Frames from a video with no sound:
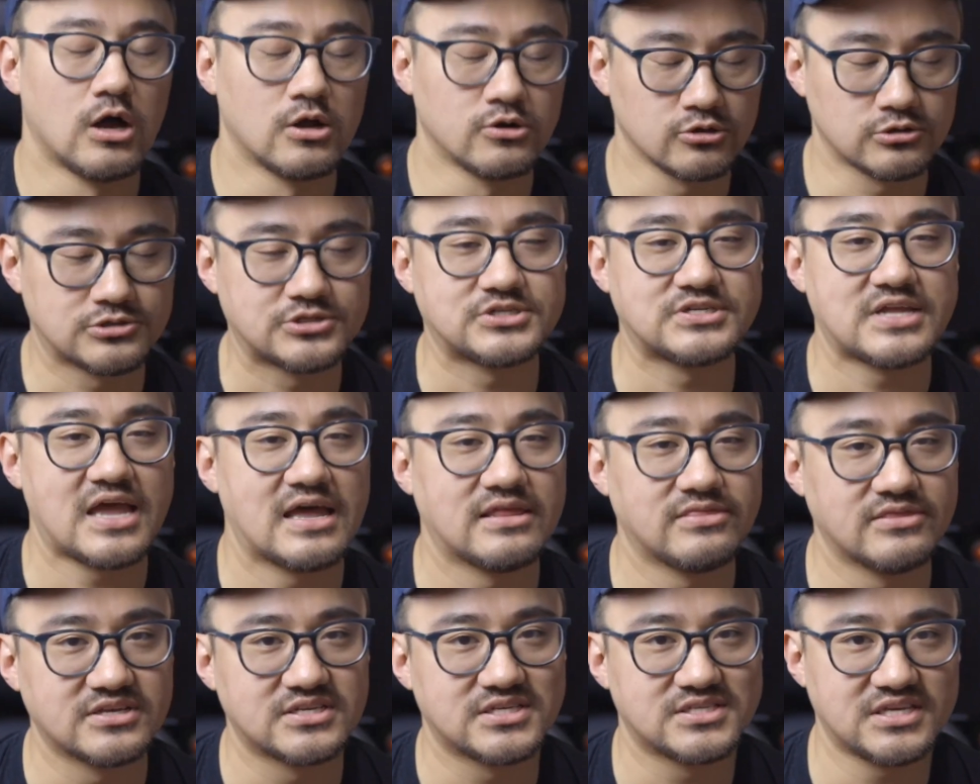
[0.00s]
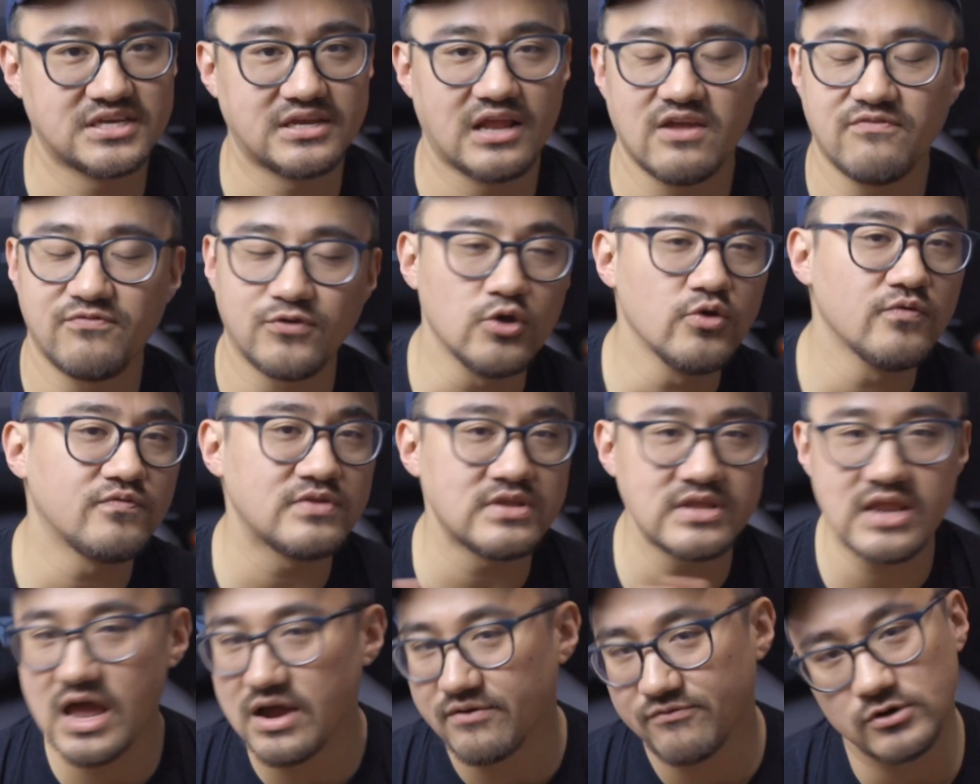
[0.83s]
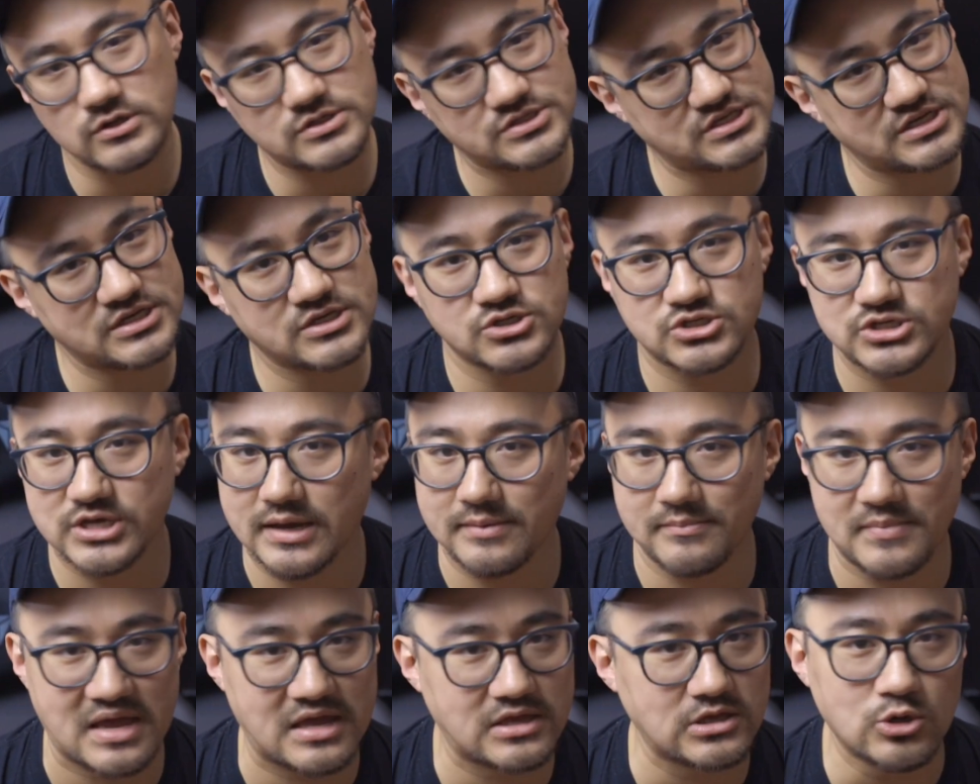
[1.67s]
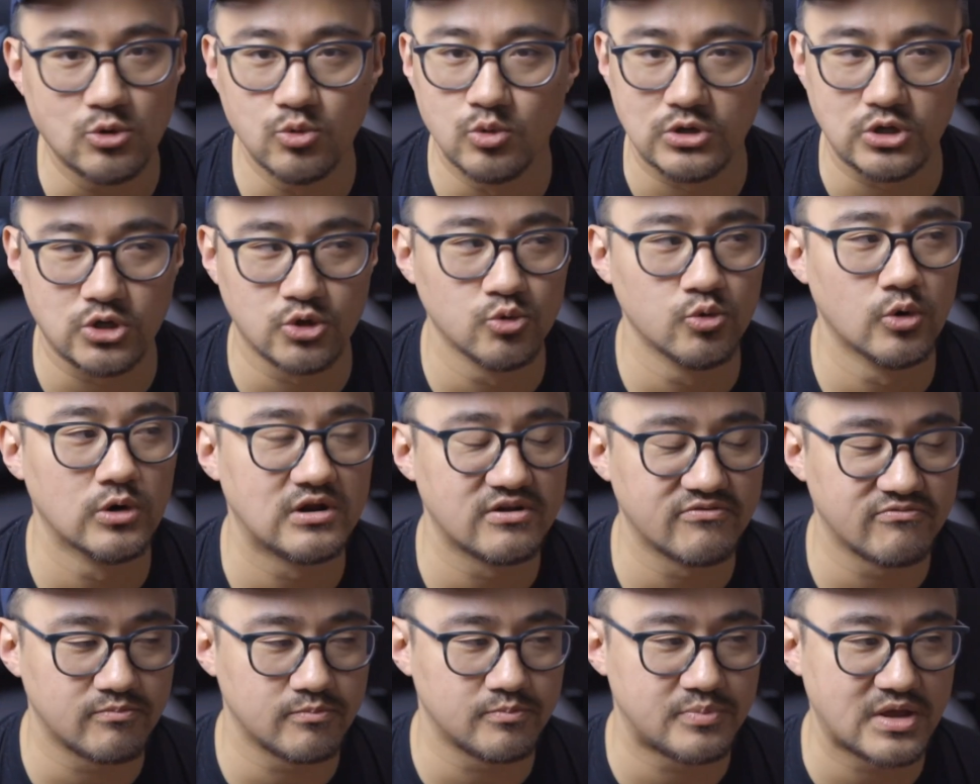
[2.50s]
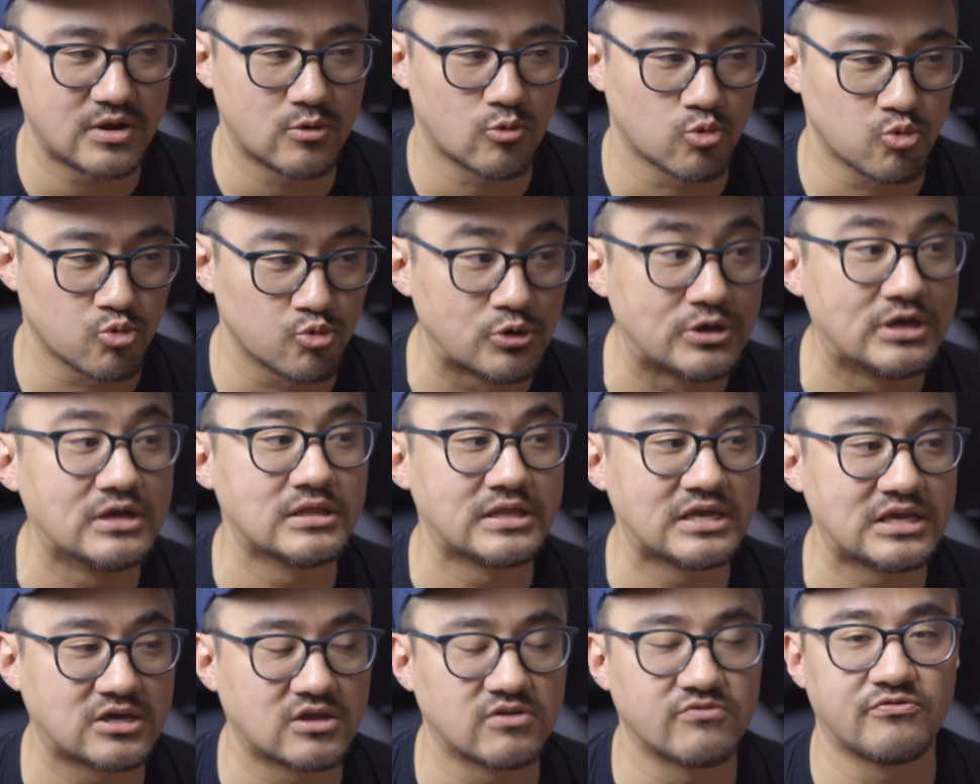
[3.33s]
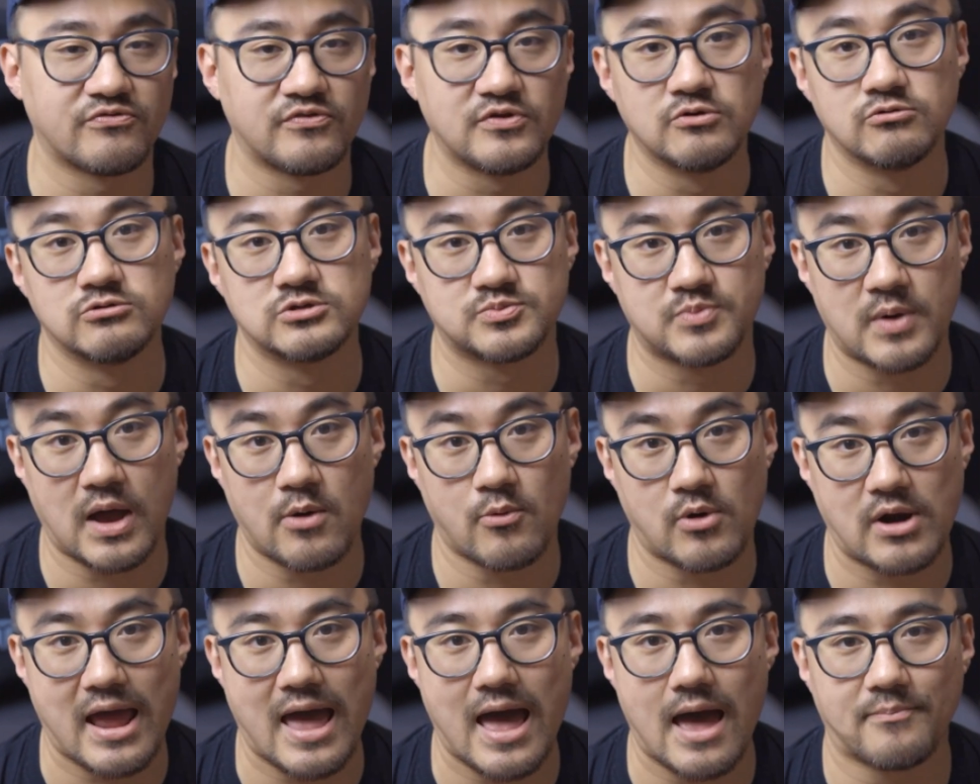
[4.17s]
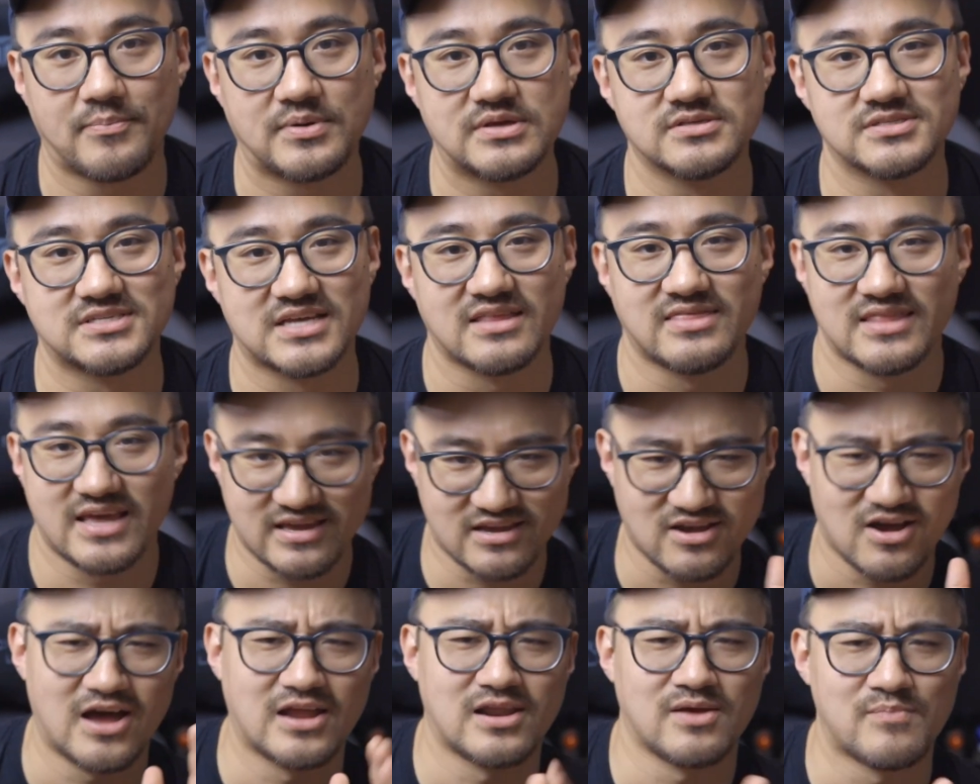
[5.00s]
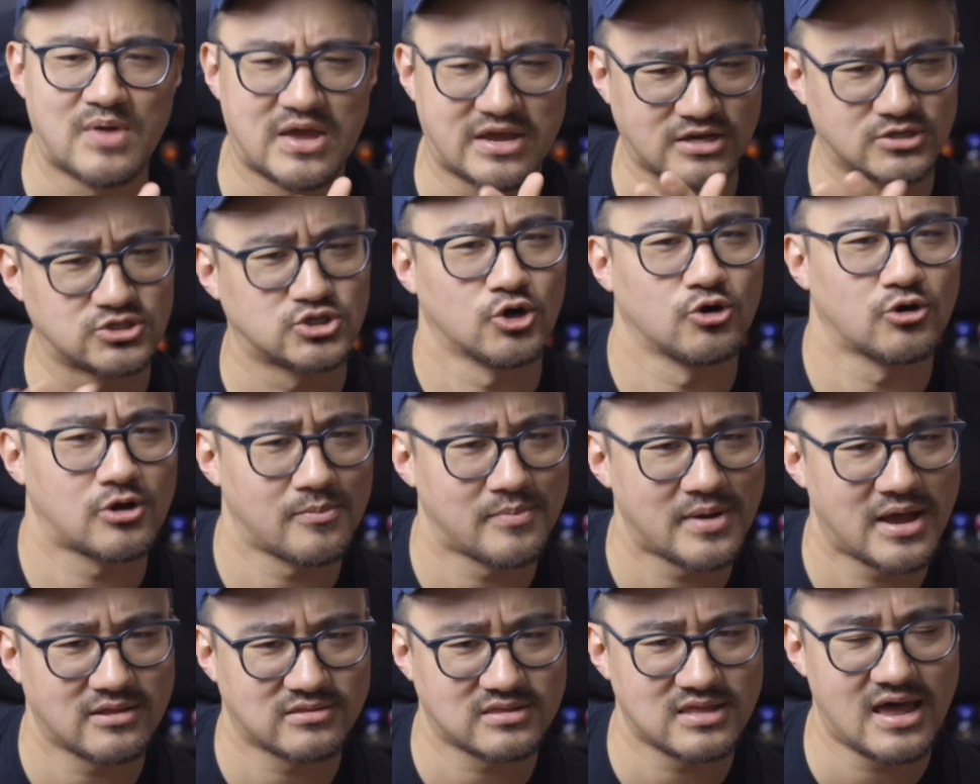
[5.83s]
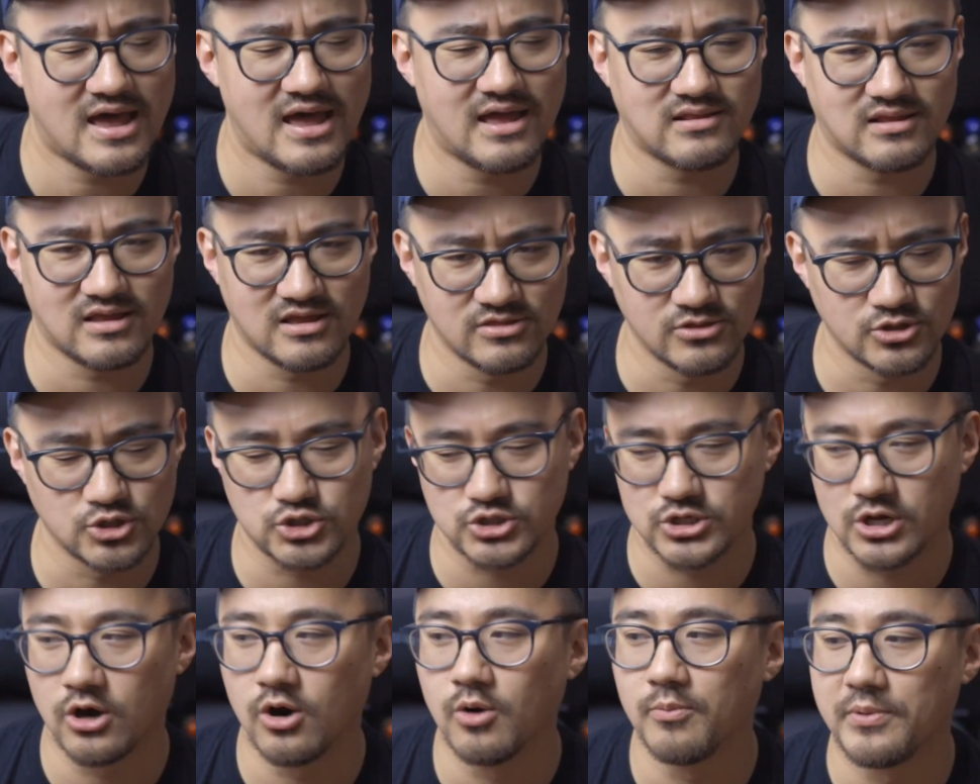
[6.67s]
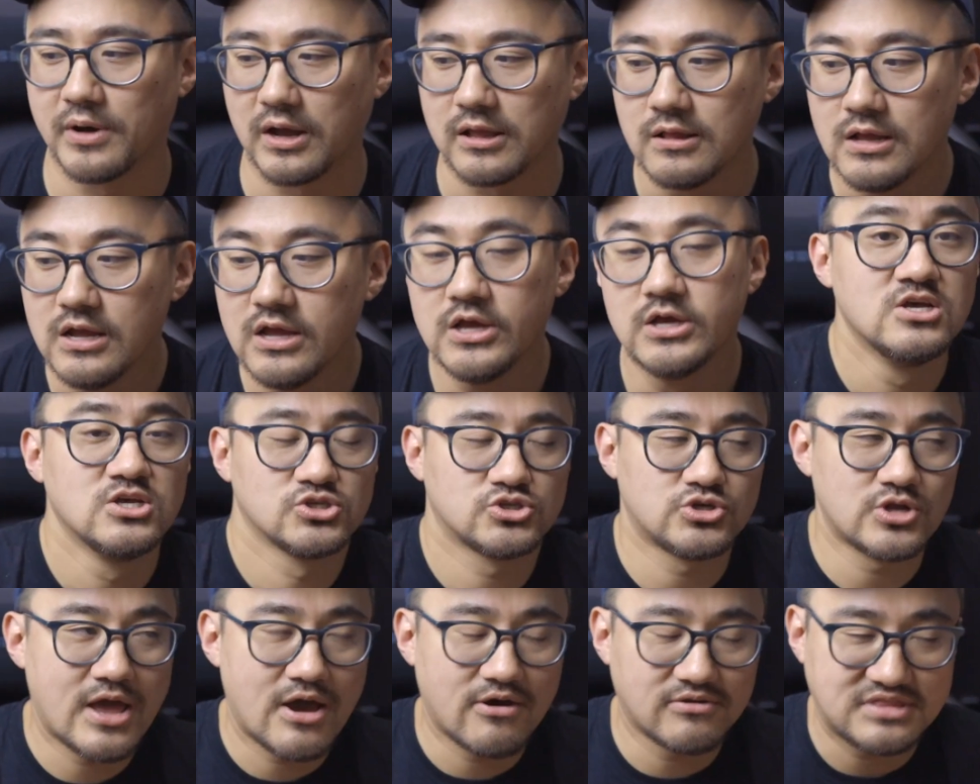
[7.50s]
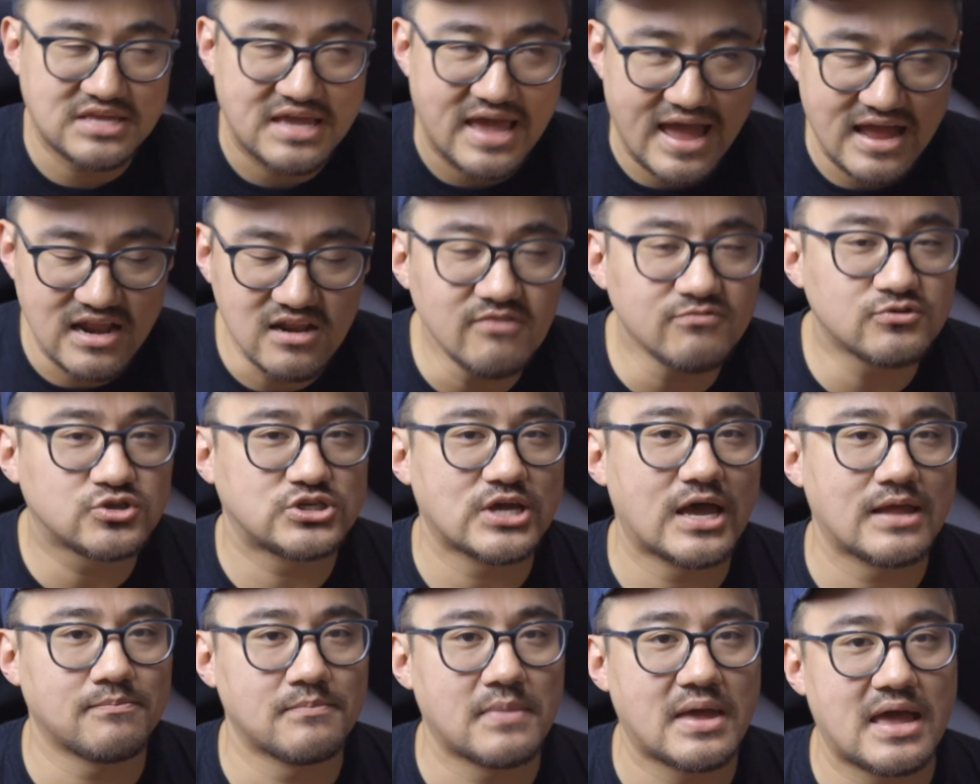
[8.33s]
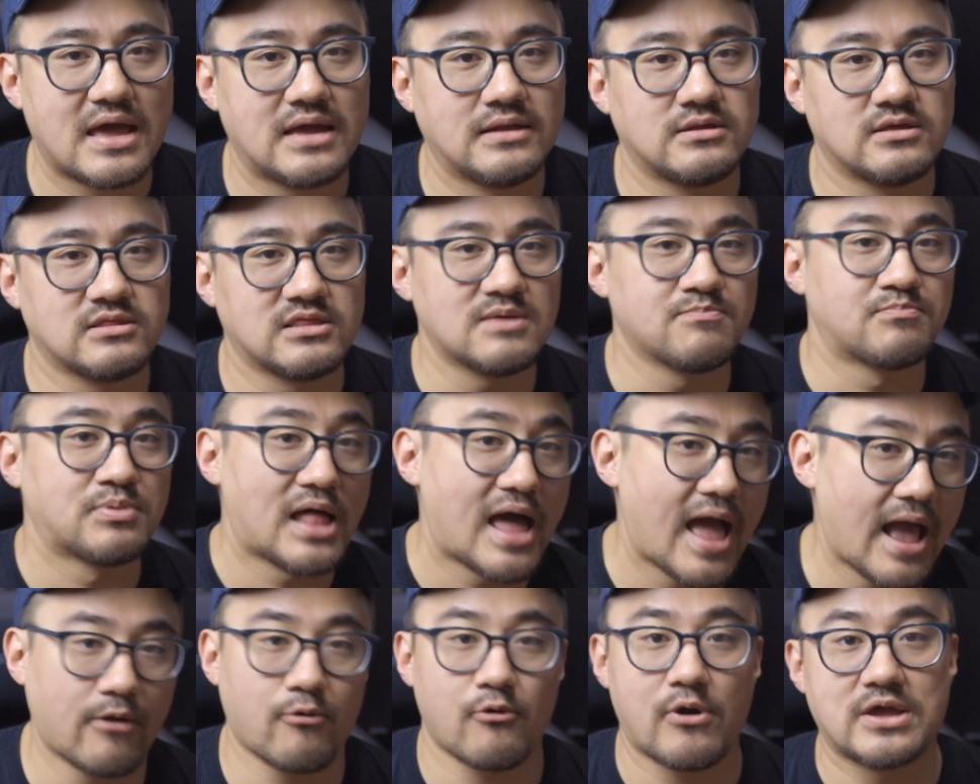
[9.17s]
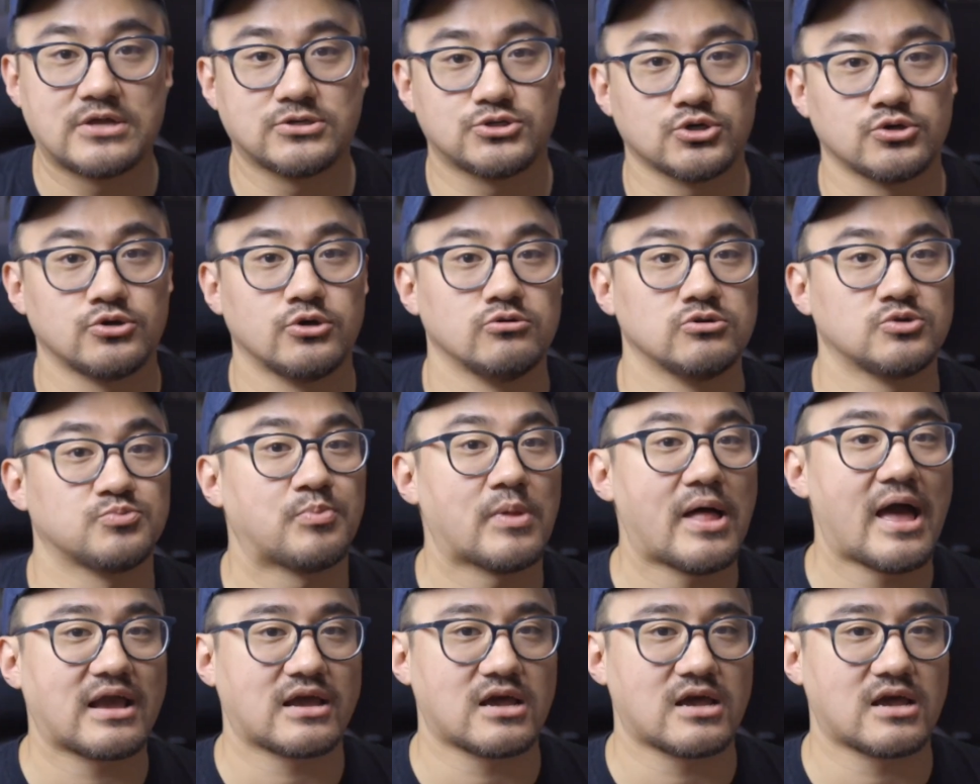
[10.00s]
understand this scene. If you've never seen Jetman, you would have been really confused by what happens, and they kind of make a joke about that in the show. But so now at the end of Jetman, the Black Ranger, who is Black